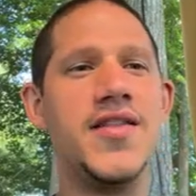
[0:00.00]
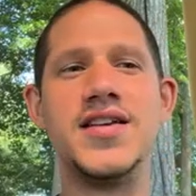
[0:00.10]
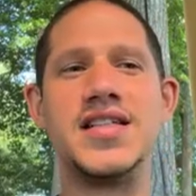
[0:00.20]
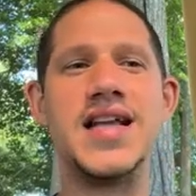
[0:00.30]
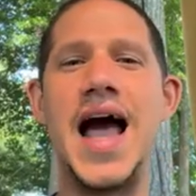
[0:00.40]

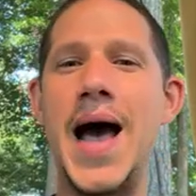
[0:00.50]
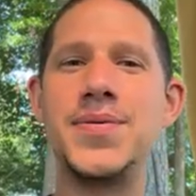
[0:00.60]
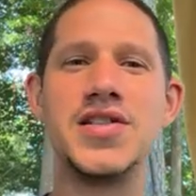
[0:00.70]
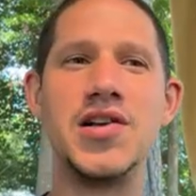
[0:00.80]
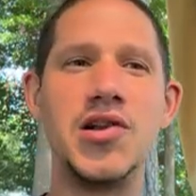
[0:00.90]
This is
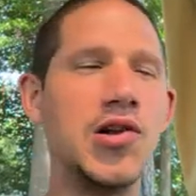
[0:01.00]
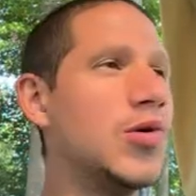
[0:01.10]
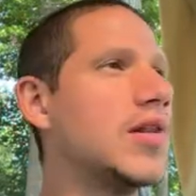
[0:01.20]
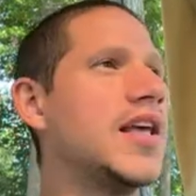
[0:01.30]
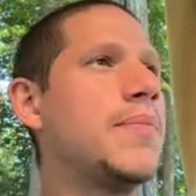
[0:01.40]

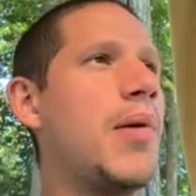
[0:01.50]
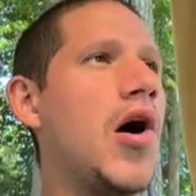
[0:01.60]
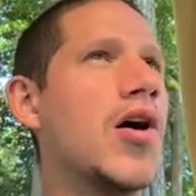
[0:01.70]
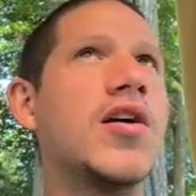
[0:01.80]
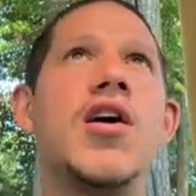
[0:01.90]
absolutely
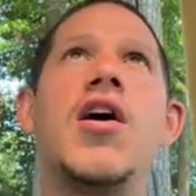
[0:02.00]
part